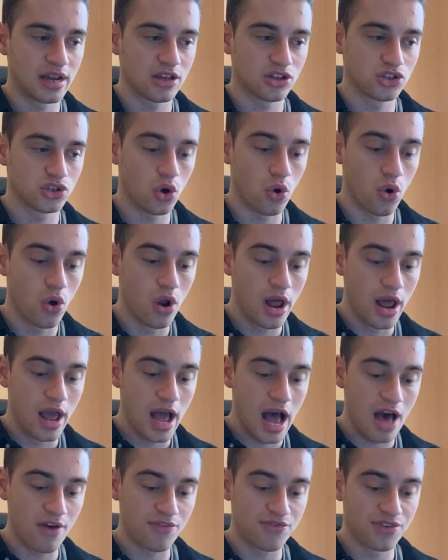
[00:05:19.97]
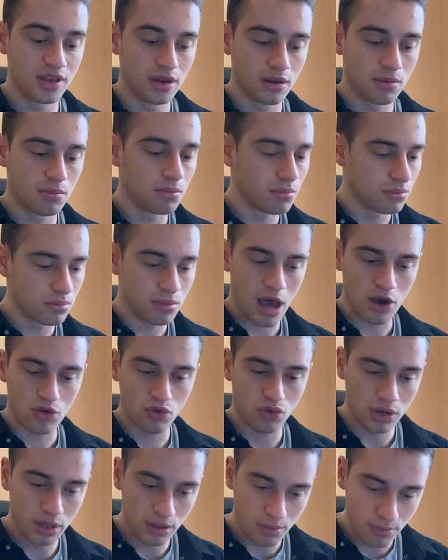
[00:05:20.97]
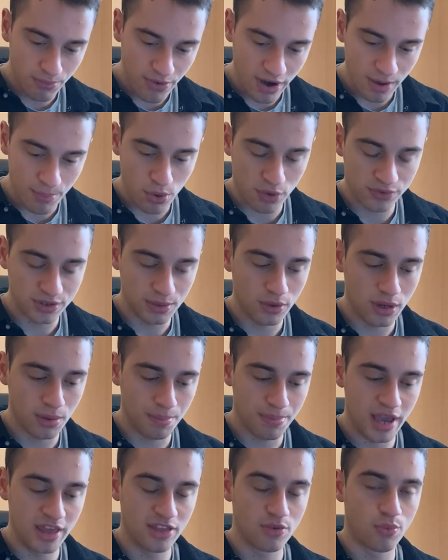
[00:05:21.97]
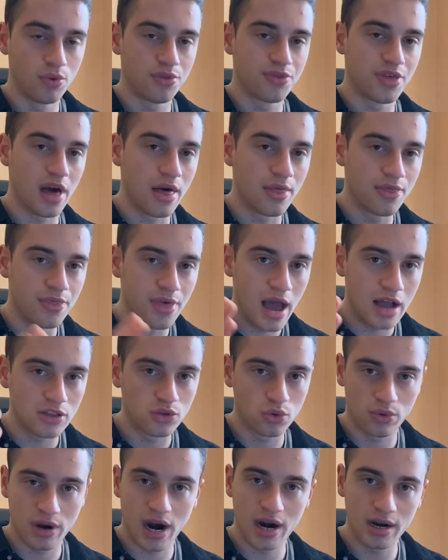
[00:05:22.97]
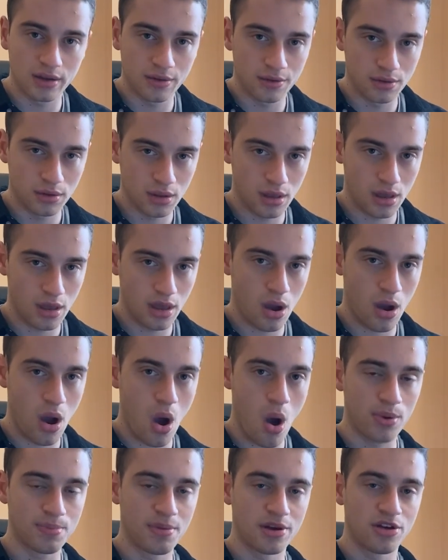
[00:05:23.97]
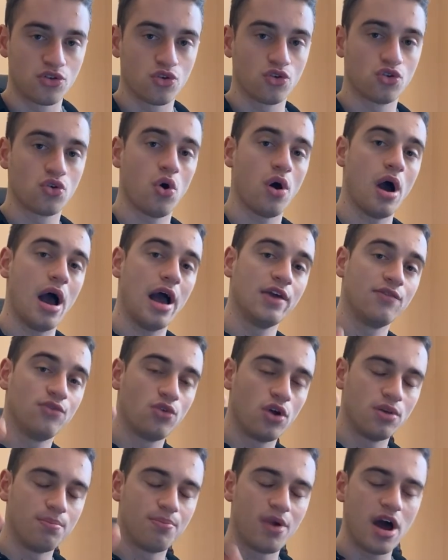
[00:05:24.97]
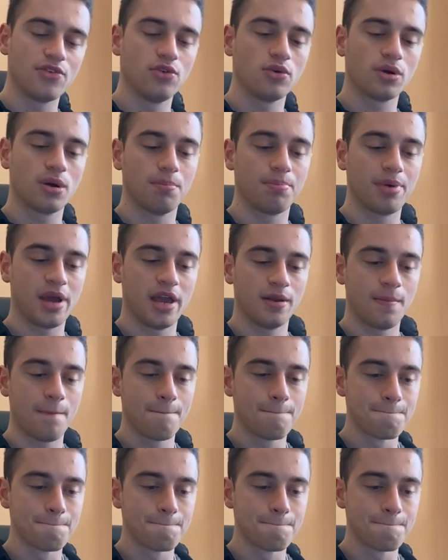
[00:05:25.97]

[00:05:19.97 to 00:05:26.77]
So I've seen actually very profitable campaigns with the add to cart optimization. So if you're a brand new campaign,